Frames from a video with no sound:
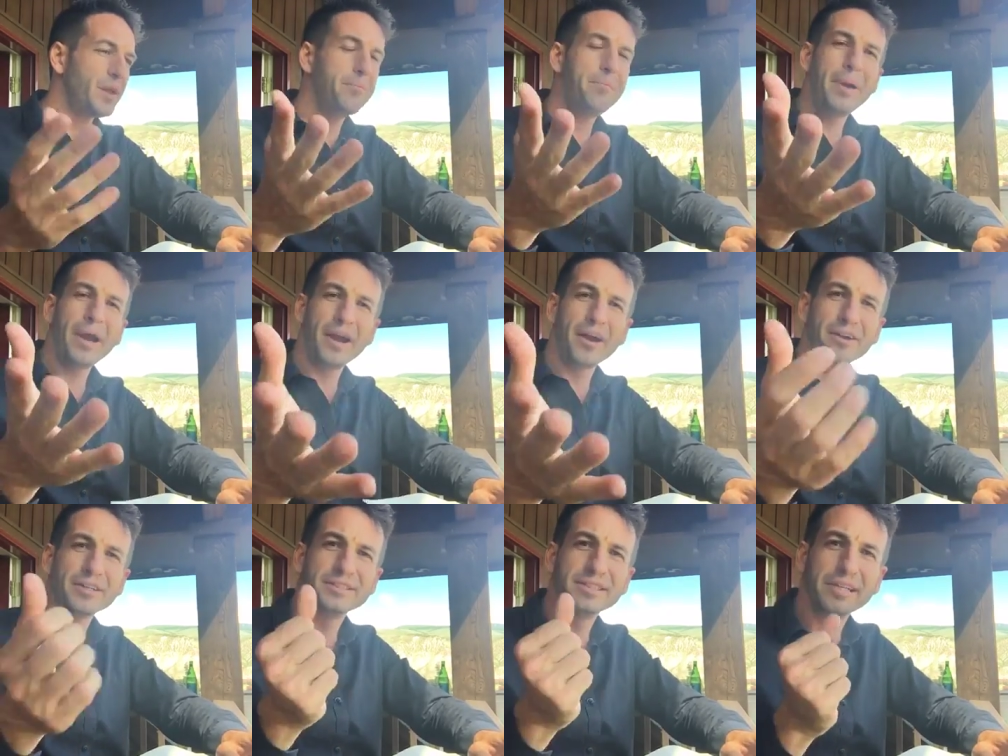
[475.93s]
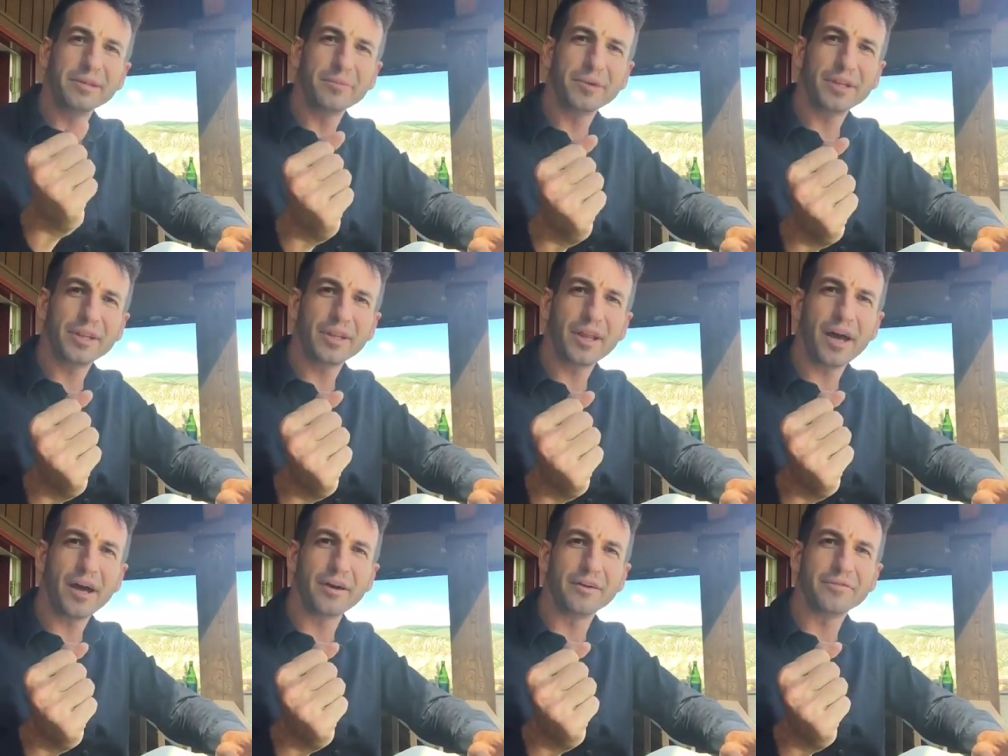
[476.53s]
parenting with
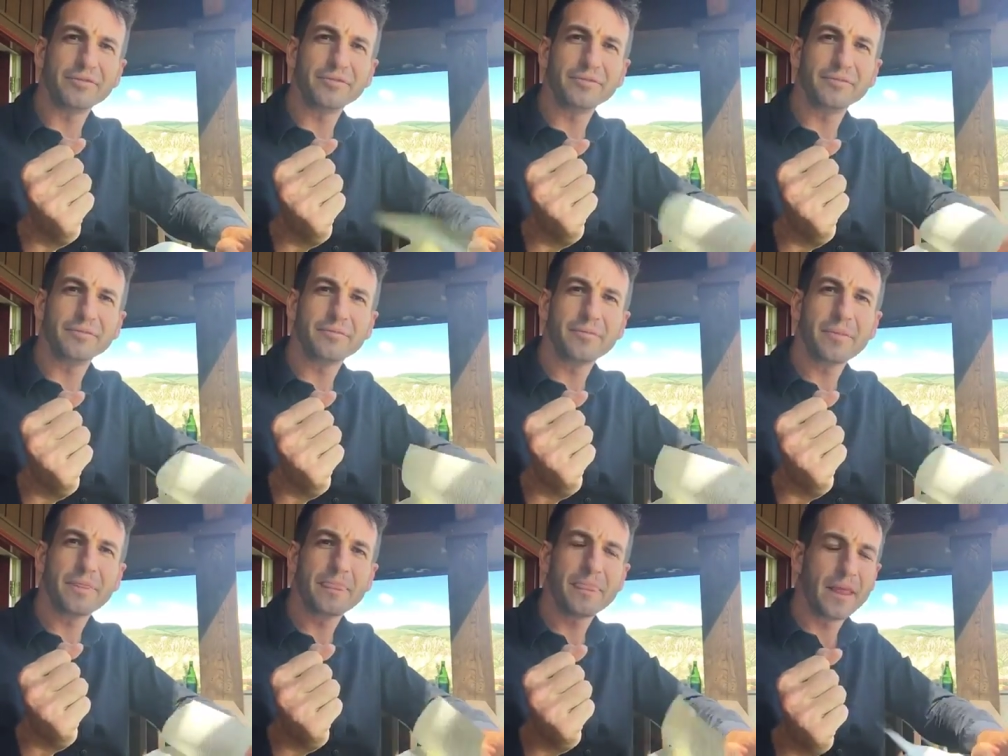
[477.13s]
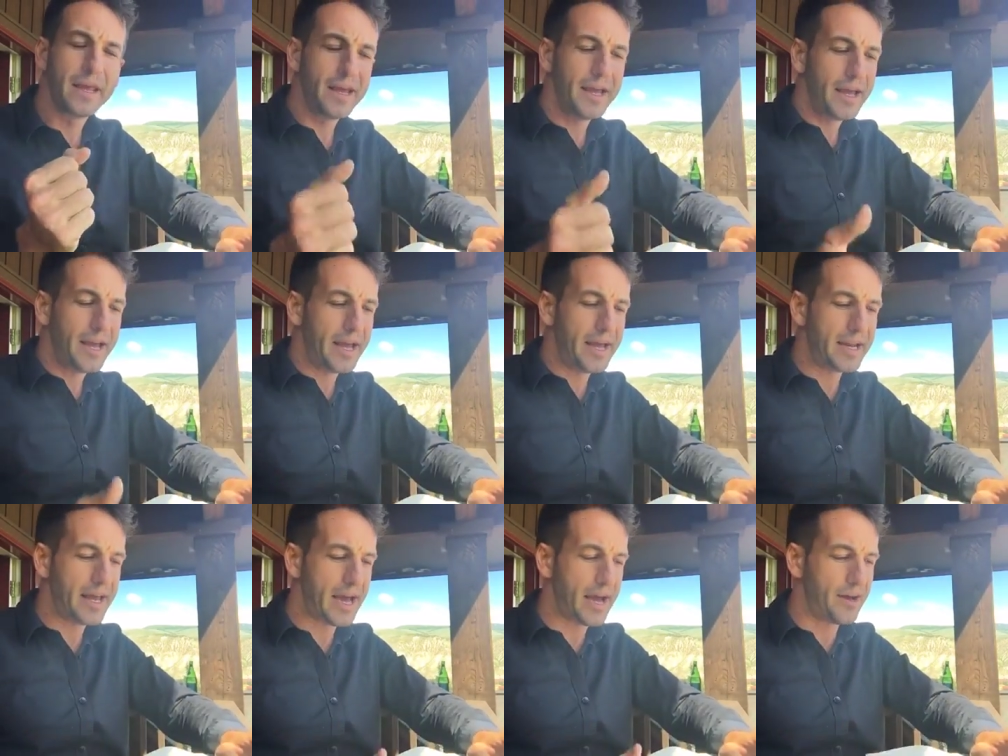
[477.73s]
love
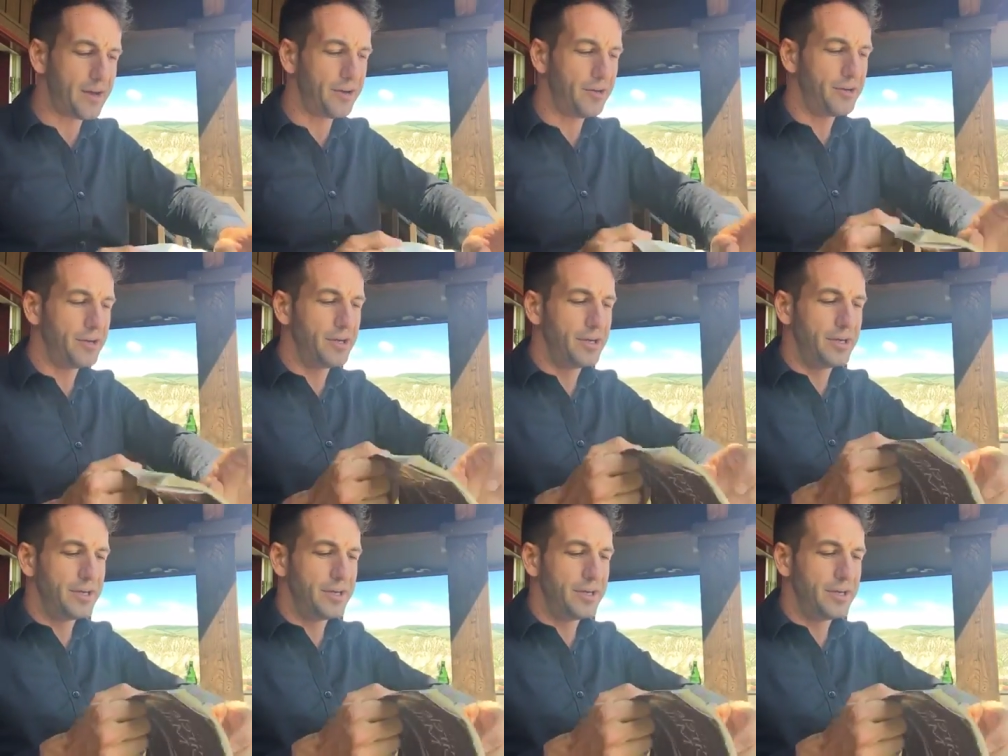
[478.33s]
and how